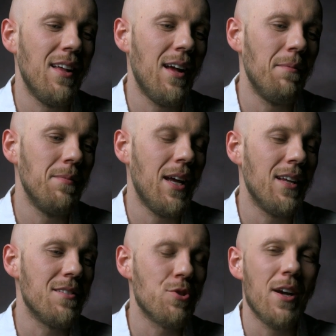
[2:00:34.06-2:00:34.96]

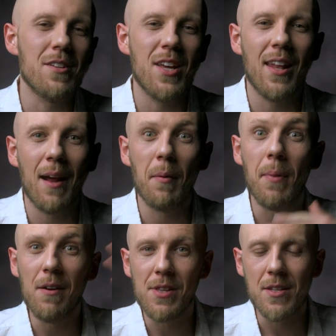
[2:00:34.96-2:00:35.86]
not trying to say that I'm
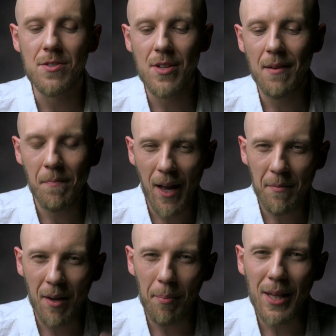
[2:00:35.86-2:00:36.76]
above this. I'm
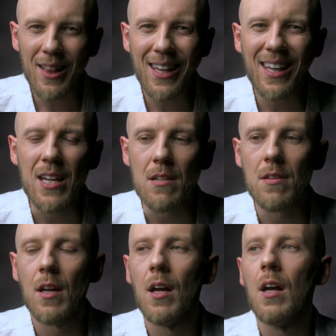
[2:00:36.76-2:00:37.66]
completely in it.
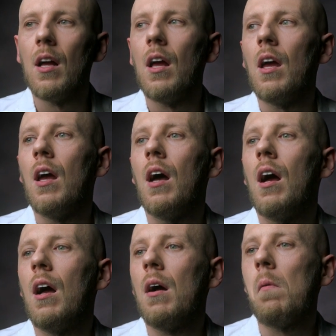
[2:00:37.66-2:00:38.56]

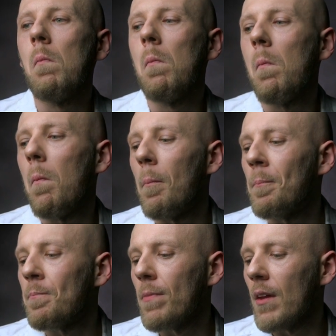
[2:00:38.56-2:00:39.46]
I'm
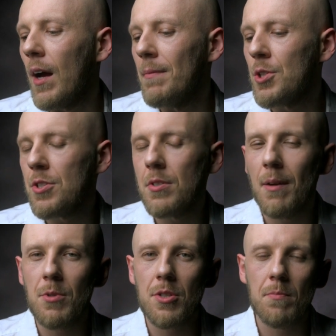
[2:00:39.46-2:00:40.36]
just
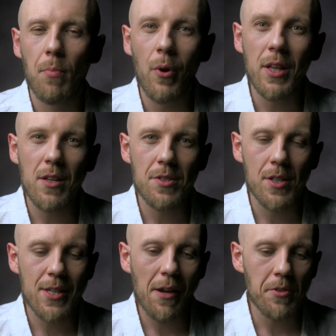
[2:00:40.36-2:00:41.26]
pointing these
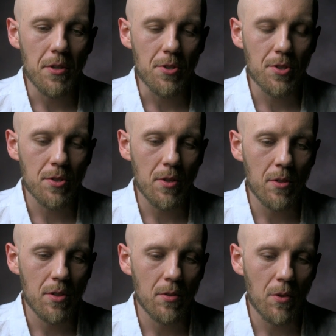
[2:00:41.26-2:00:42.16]
things out to you just so
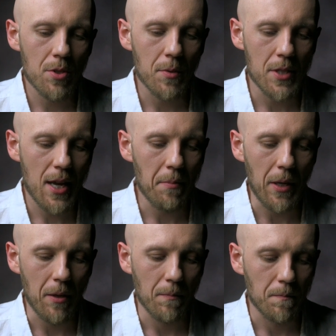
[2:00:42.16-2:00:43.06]
you notice what's
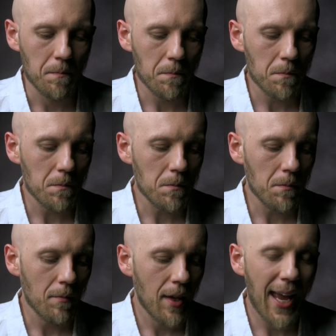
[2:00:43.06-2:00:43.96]
happening.
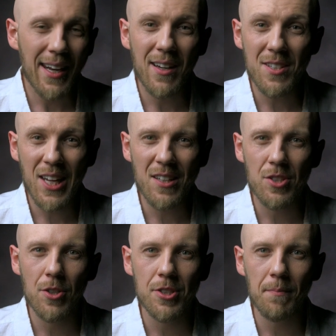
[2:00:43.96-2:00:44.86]
And in a sense,
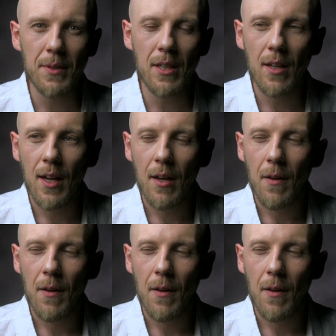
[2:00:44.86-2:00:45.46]
there's something